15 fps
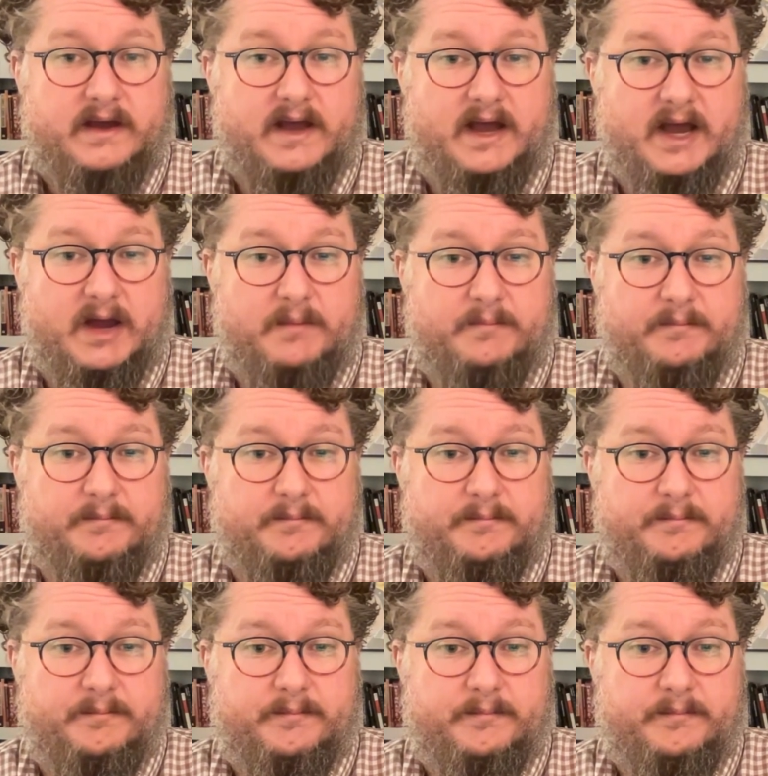Um,
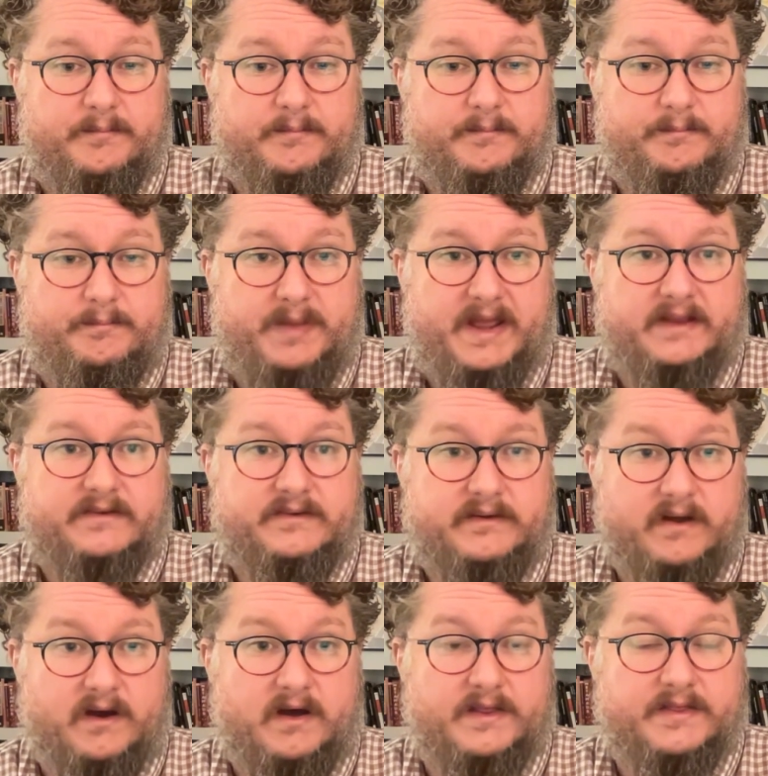based
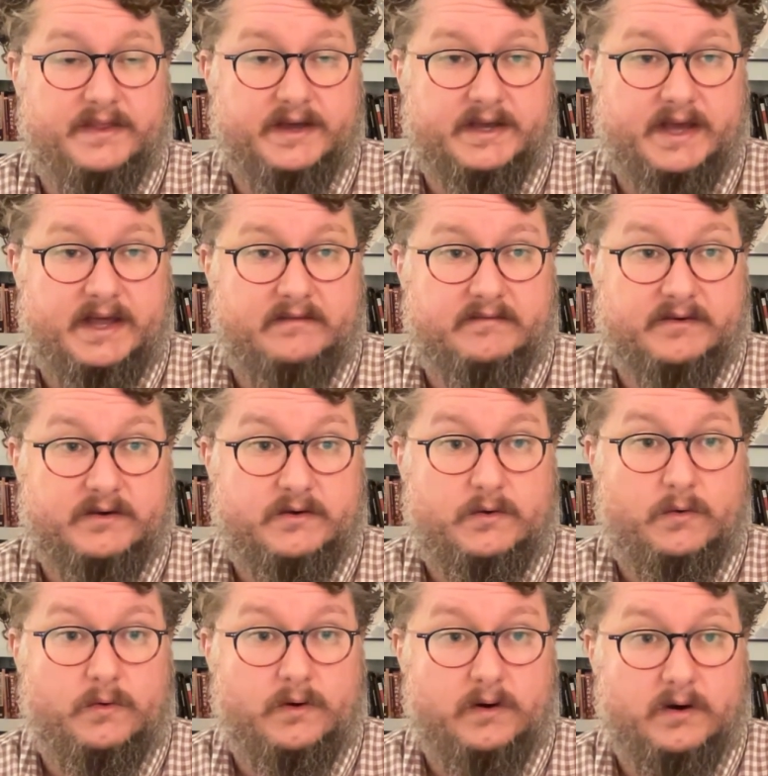on the kind of
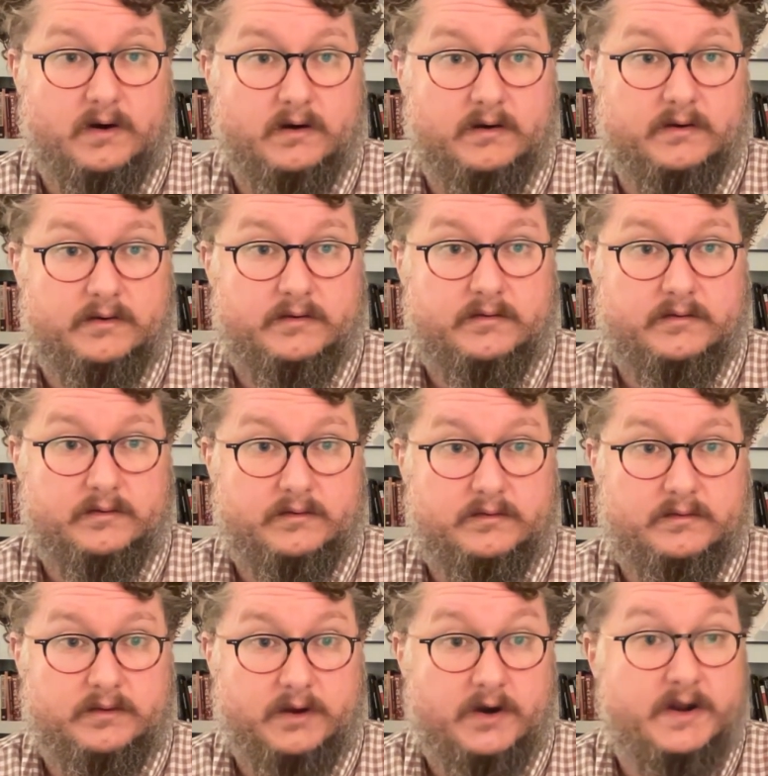core
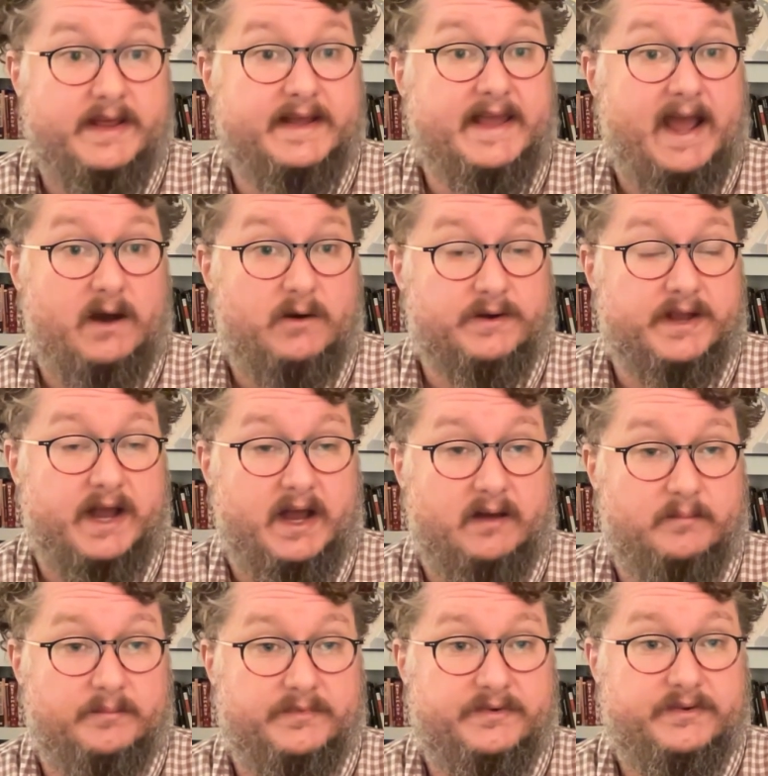learning
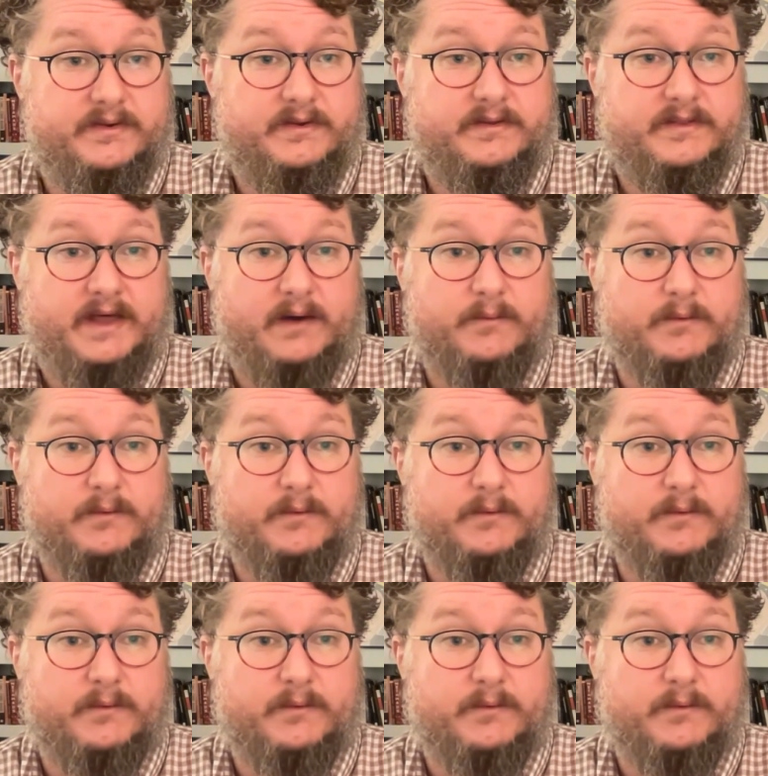outcomes that